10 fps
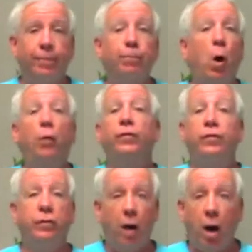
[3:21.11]

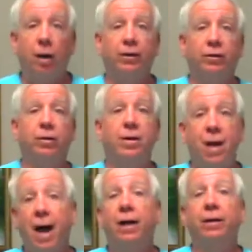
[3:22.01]
Most dogs are
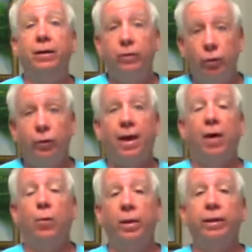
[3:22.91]
not going to do
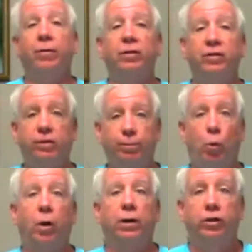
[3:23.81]
that when they're in
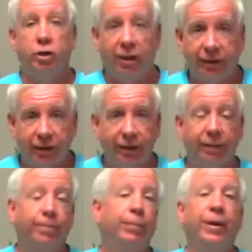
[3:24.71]
sport.
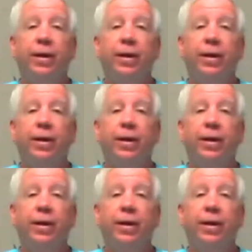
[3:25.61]
Schutzhund,